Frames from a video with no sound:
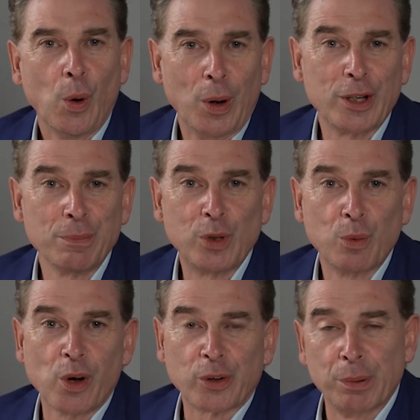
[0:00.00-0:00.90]
Welcome to
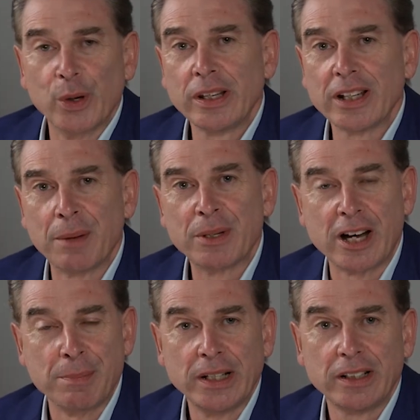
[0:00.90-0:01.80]
What's Brewing. I'm
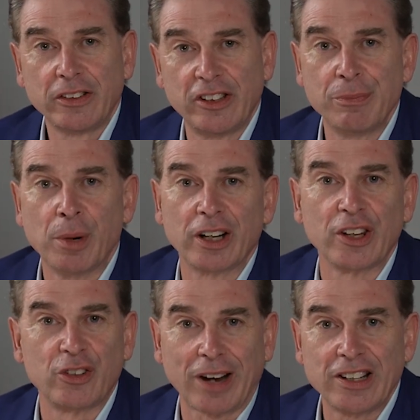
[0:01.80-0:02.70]
Guy Miller, Chief
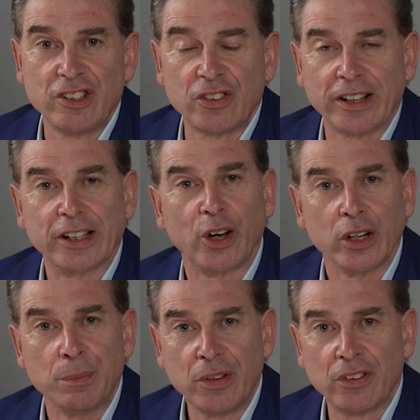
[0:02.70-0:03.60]
Market Strategist and
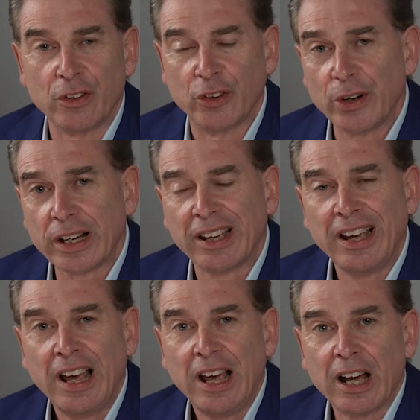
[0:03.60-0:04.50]
Economist at Zurich.
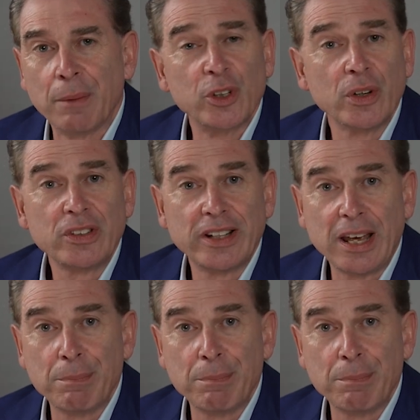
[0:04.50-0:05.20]
I'm joined today